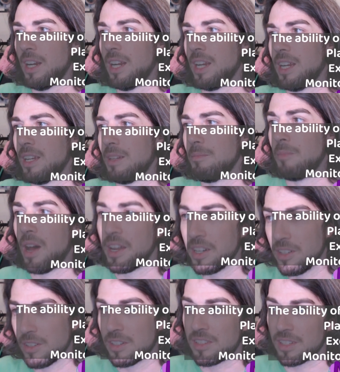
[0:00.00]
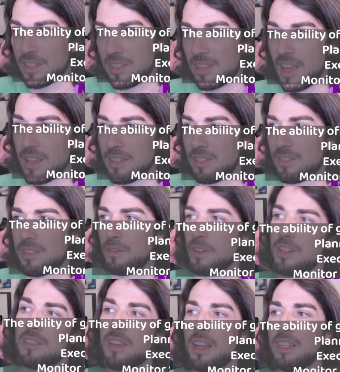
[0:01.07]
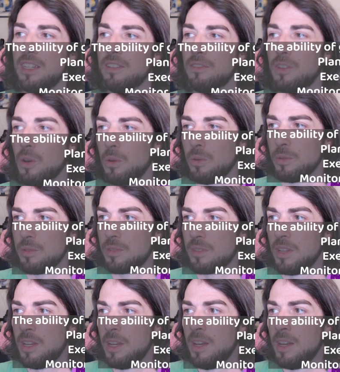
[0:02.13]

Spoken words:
and monitor success for executive goals.